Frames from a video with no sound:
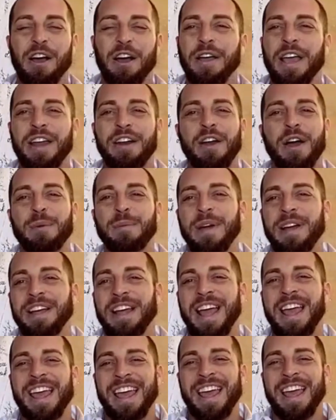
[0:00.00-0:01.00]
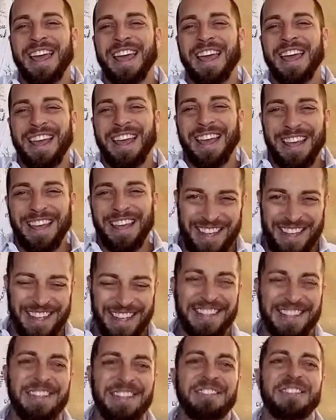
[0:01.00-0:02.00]
Okay, no, I'm not gonna.
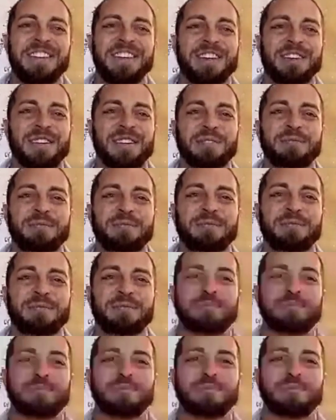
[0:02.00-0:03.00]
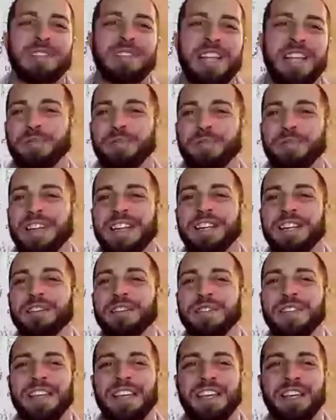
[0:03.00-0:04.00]
I won't pretend to
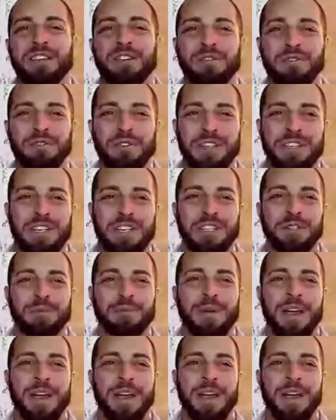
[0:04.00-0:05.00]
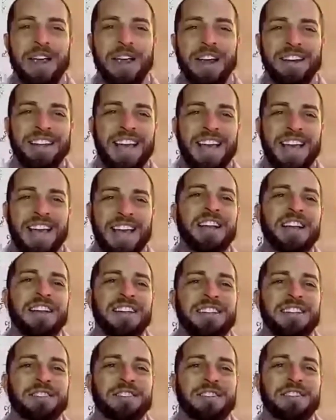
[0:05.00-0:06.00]
do the eagle voice. I'll spare you that
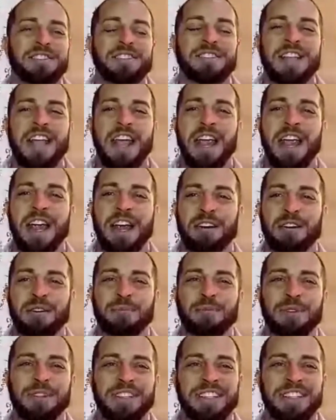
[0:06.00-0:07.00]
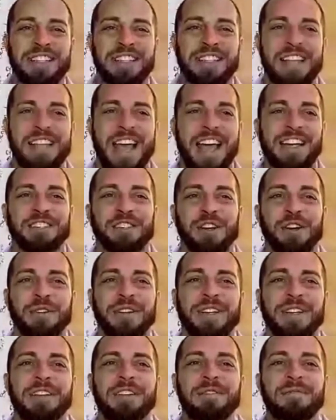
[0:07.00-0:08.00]
terrible dad
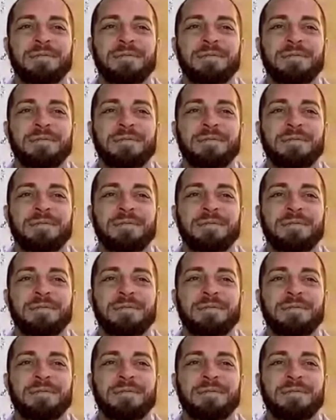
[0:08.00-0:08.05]
joke.